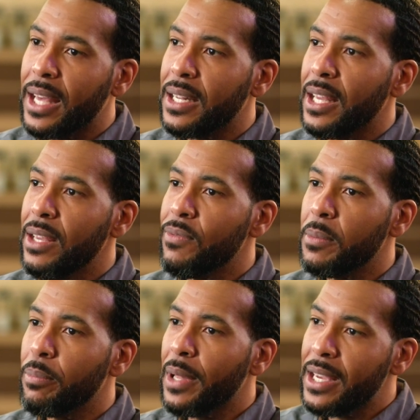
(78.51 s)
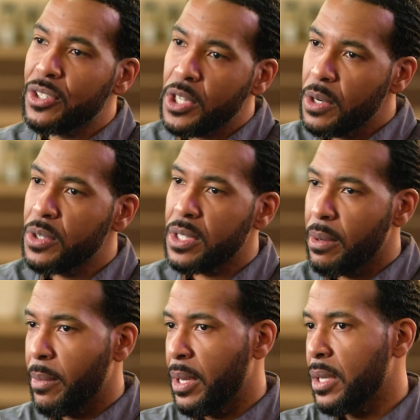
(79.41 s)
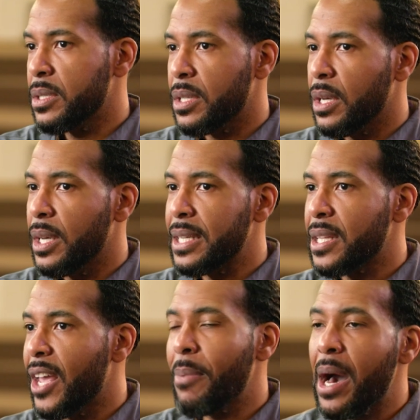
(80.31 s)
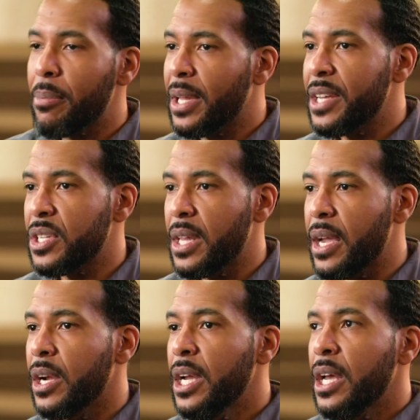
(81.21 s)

and even plants churches amongst the enslaved population there.